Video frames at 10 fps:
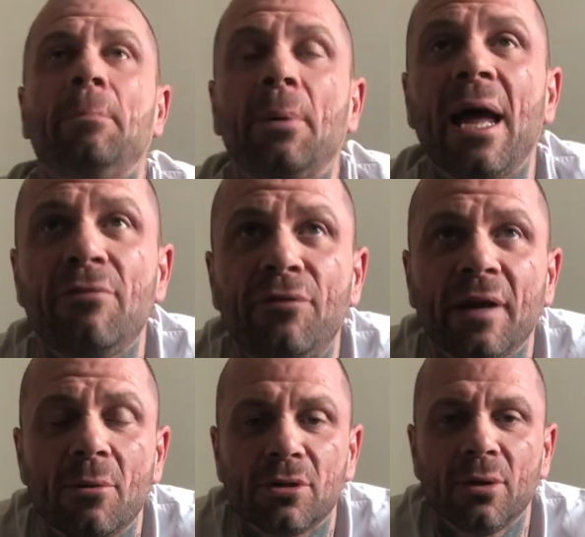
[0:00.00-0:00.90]
But
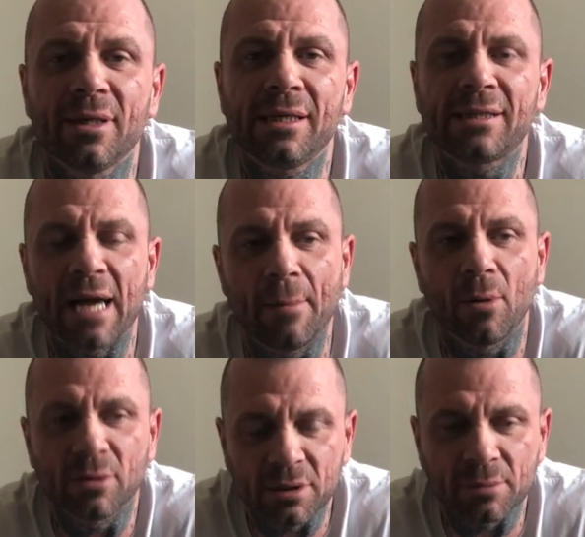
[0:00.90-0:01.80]
everything I was doing this time, I
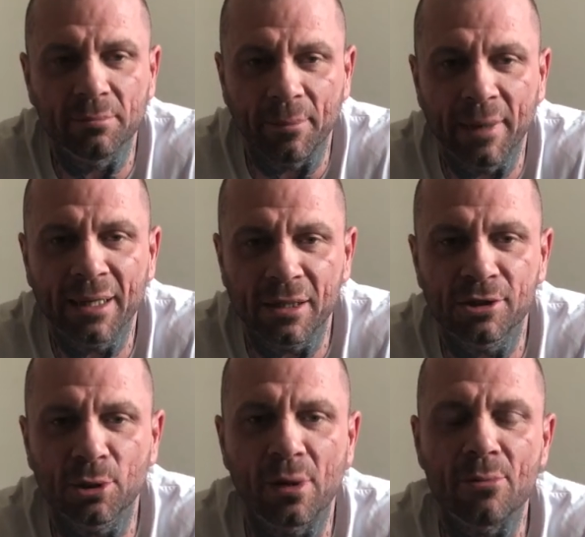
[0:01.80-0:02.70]
was making
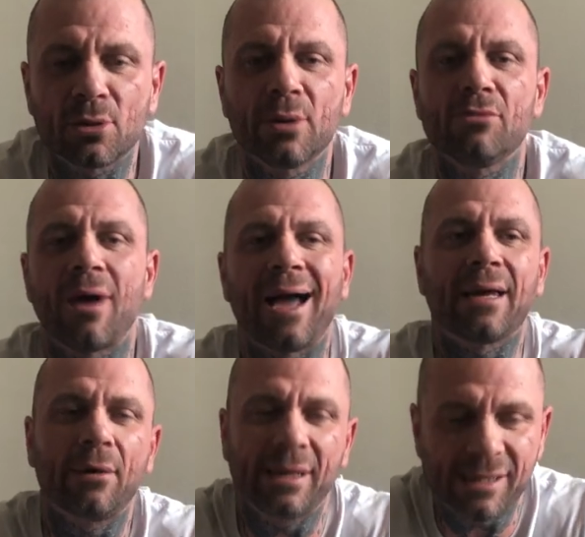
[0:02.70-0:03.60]
sure I was doing it right.
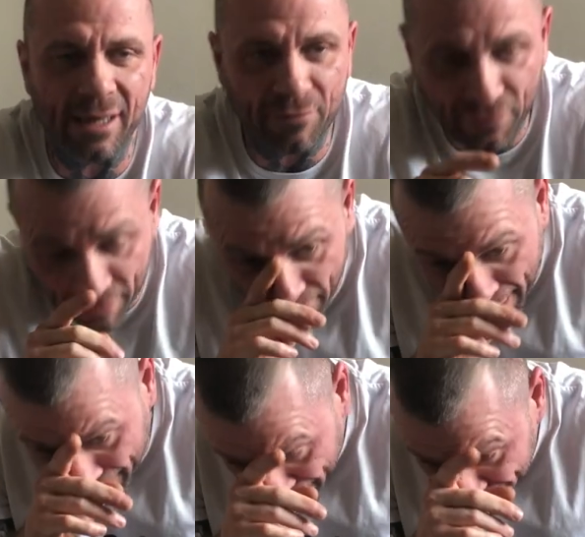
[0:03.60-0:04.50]
I was hitting everything
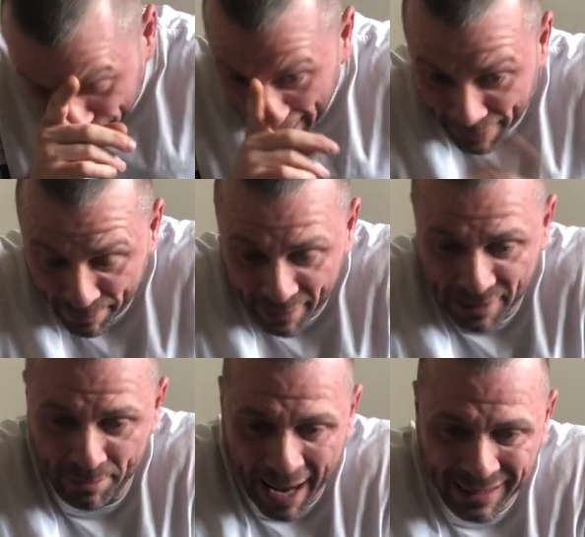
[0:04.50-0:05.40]
right. I had the right
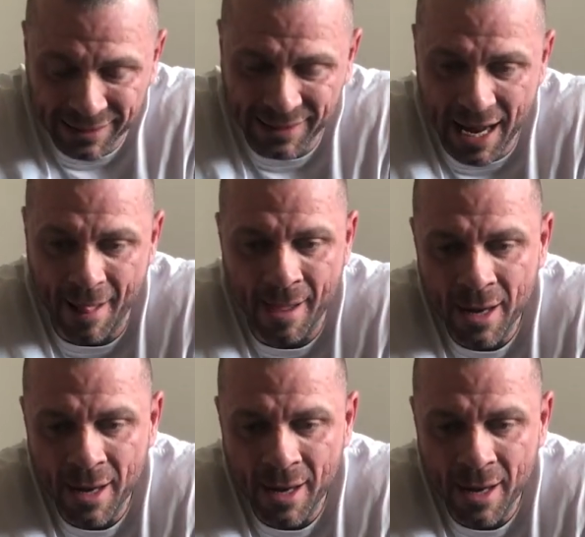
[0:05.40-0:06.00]
mindset.